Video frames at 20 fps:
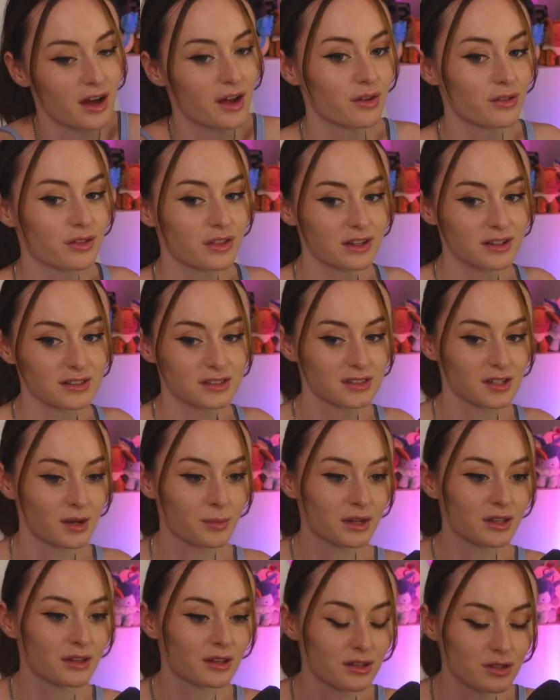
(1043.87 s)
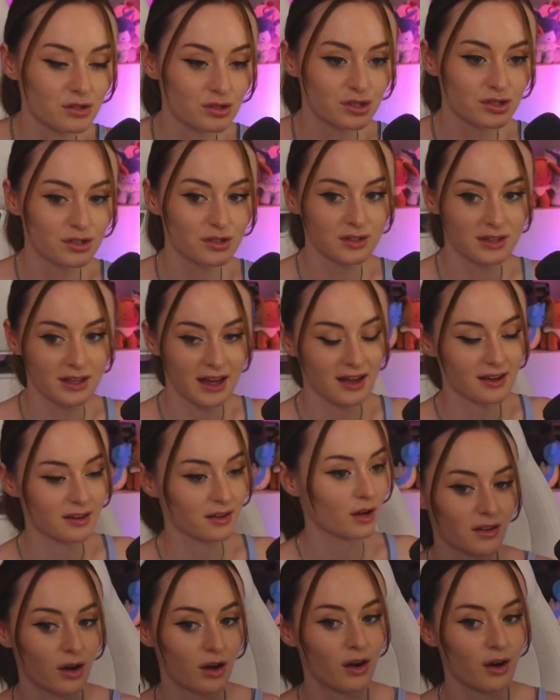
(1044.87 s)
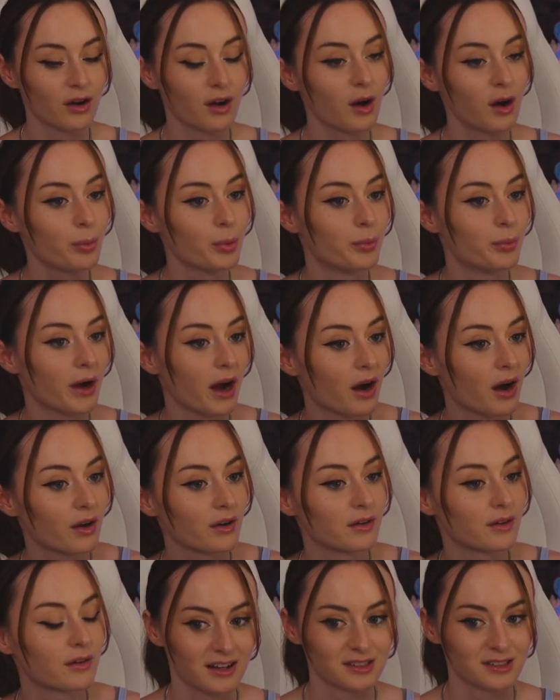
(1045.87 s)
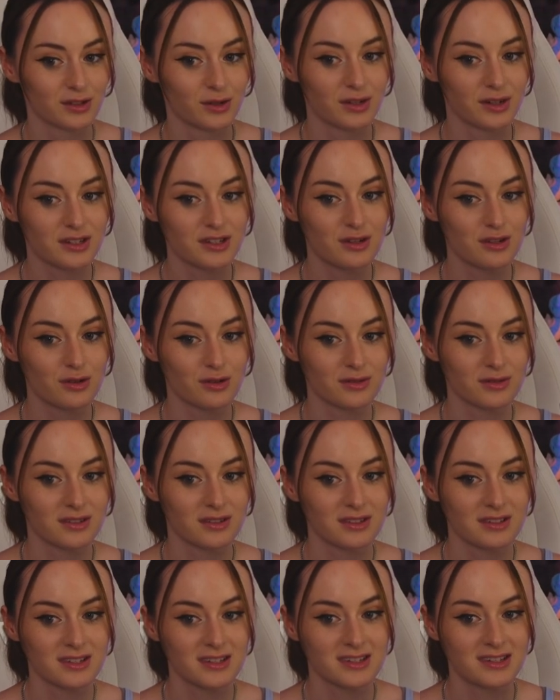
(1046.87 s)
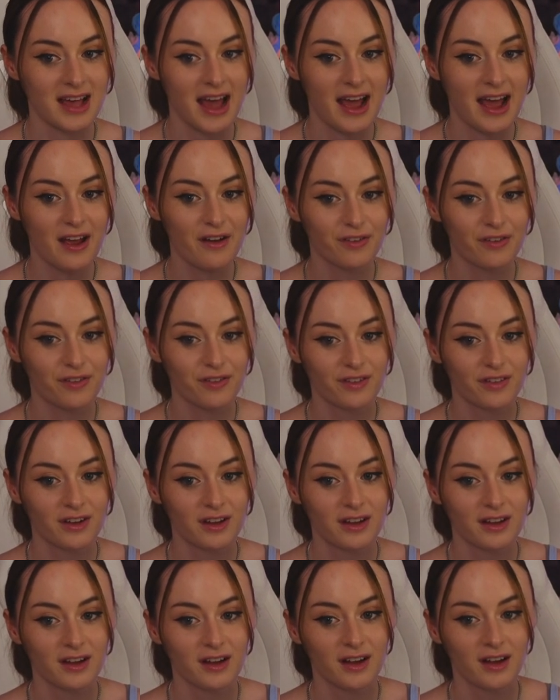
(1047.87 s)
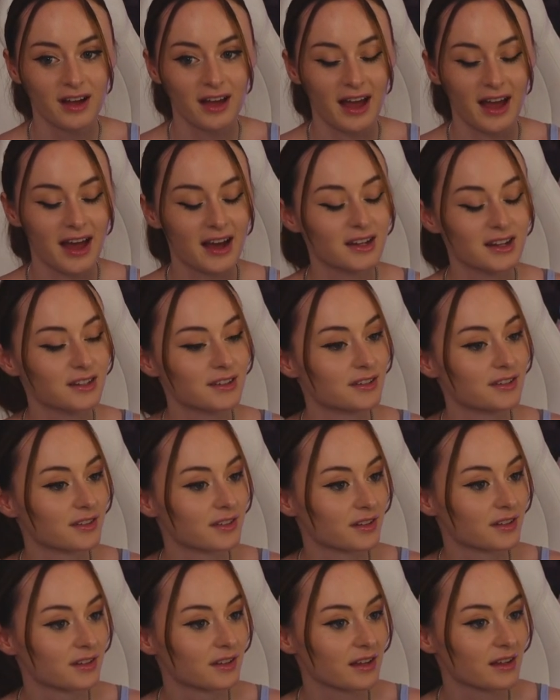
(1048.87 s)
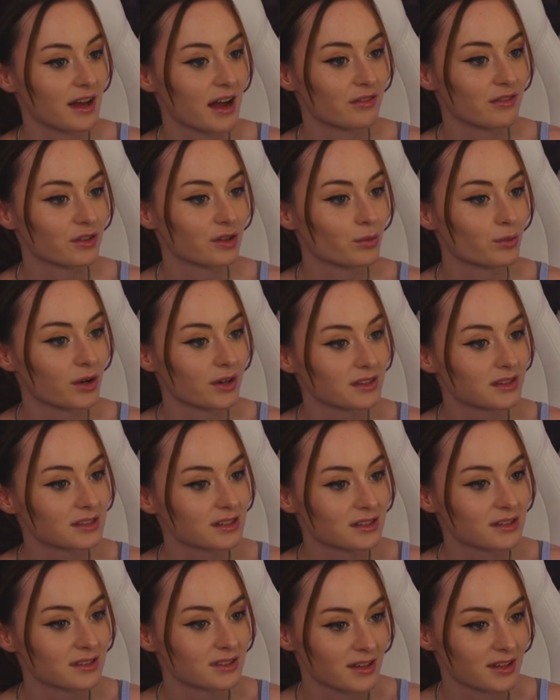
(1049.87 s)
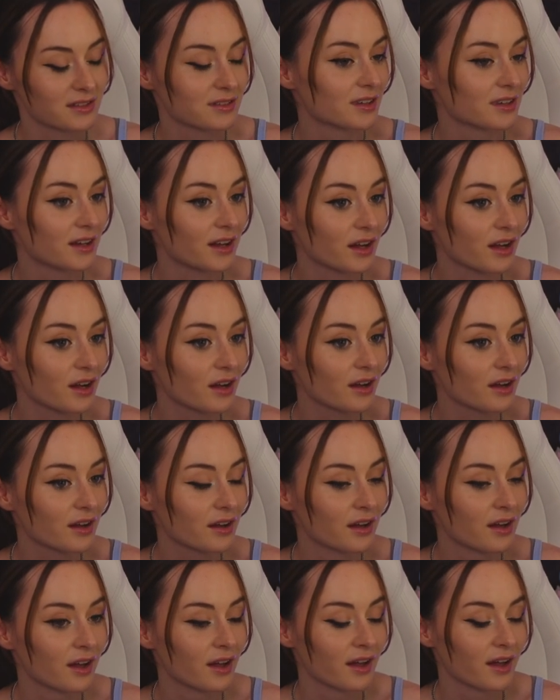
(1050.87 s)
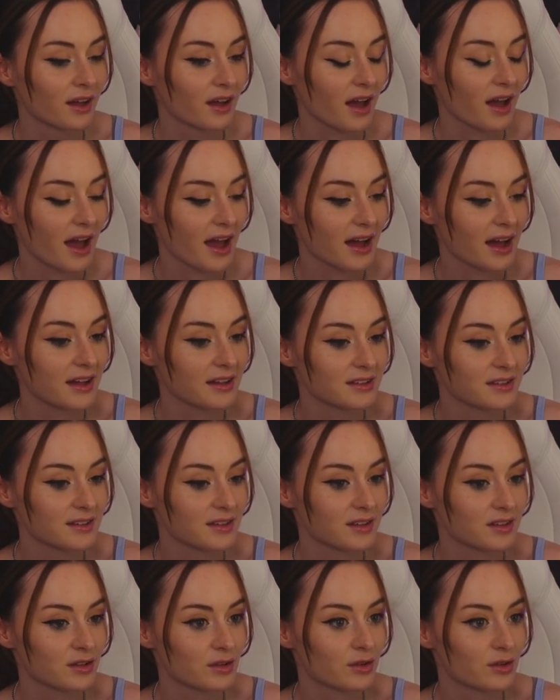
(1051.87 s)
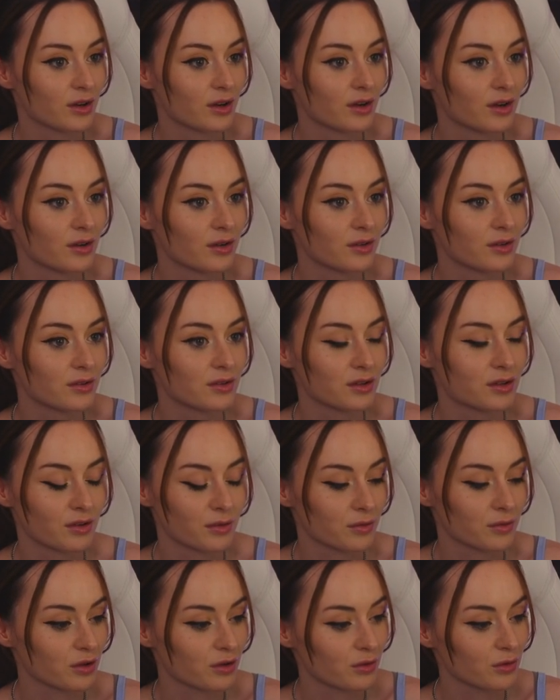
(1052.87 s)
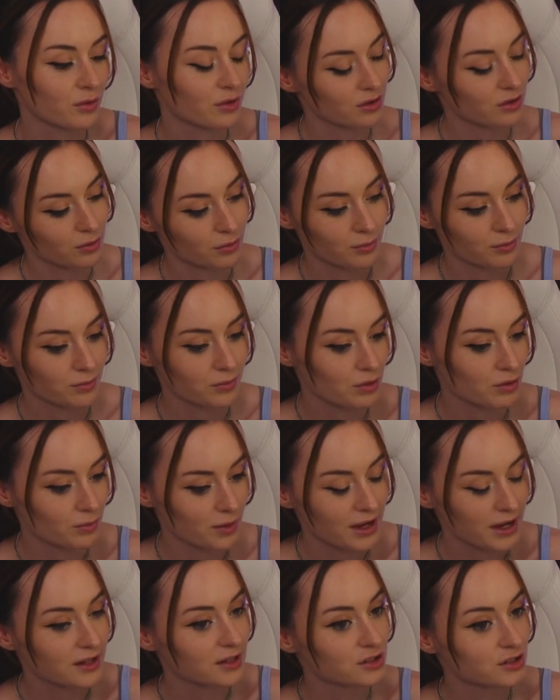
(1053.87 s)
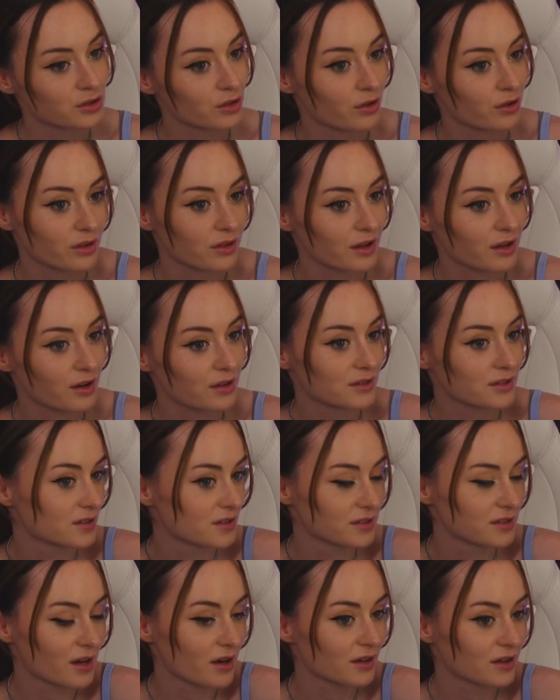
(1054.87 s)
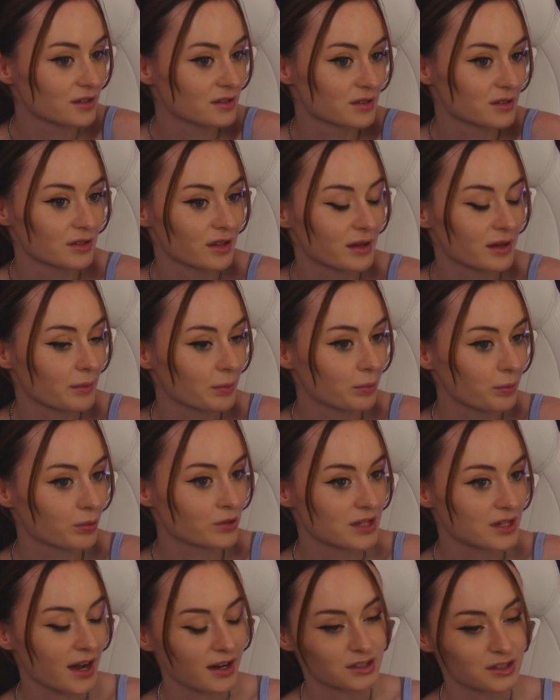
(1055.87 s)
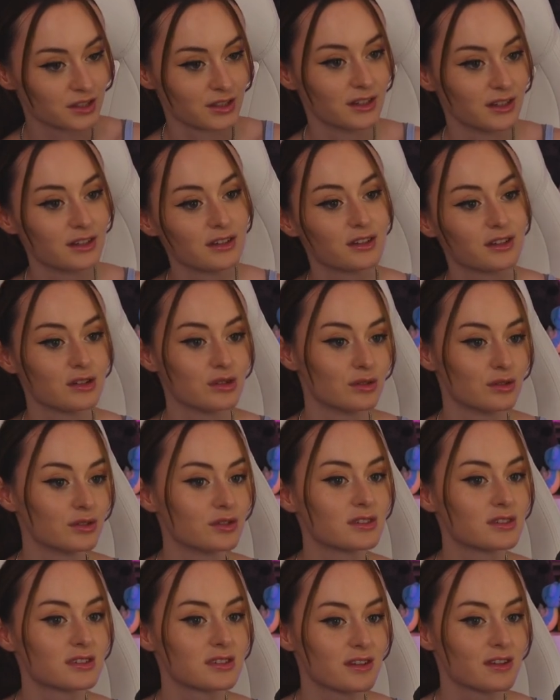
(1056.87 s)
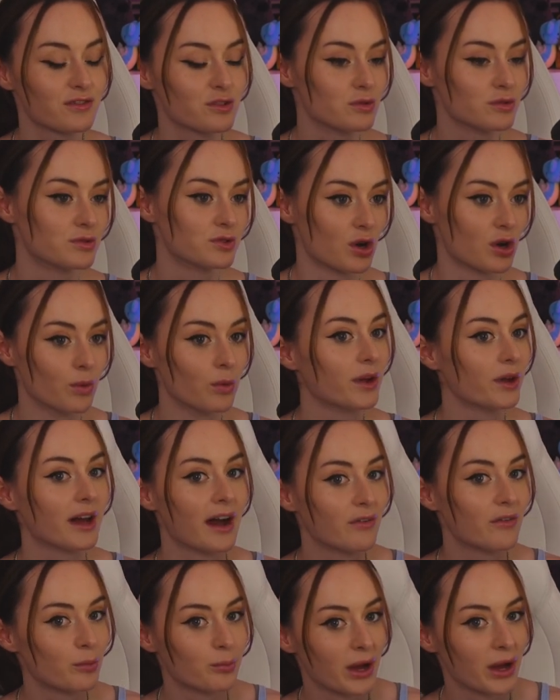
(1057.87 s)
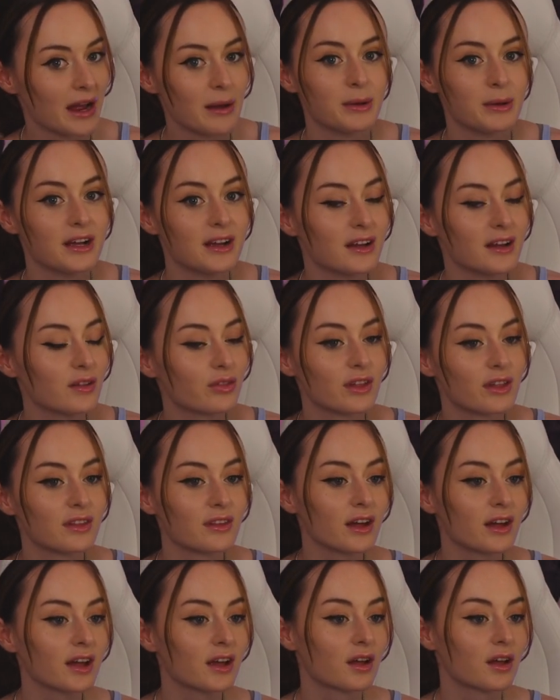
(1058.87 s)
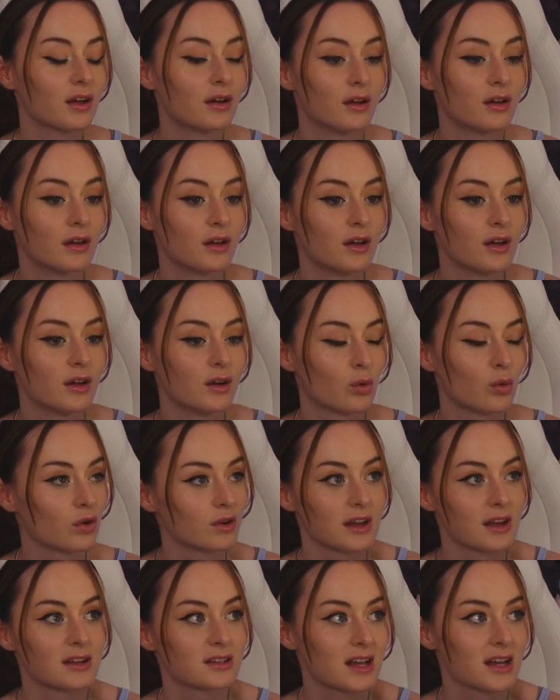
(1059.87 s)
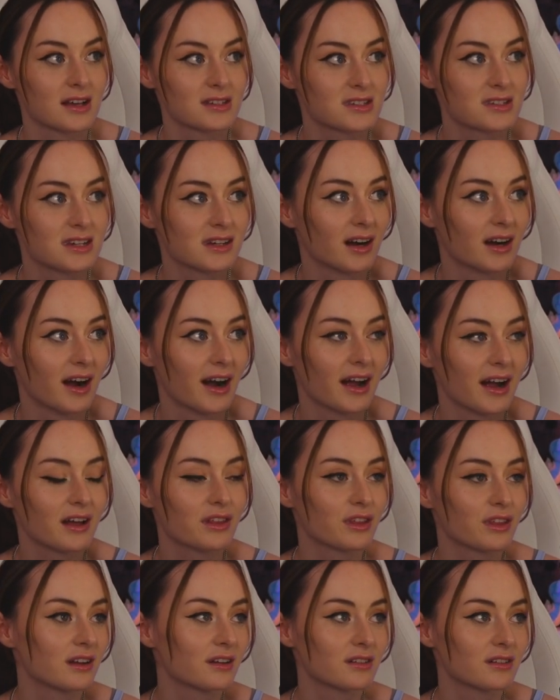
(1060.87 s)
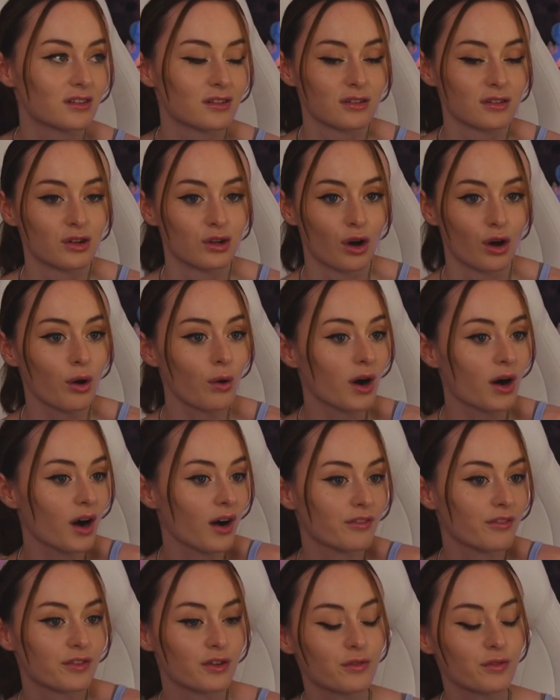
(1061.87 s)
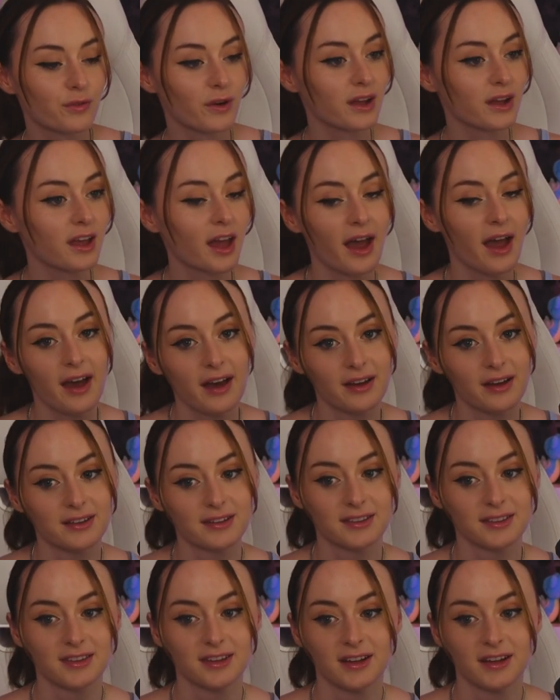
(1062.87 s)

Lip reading: I don't think it's something that you should get hung up about. As long as you're safe and everyone is consenting, and, you know, you're making sure that there is like protection used if you don't want to have a baby, then, like, or get an STI, then go off. Who fucking cares?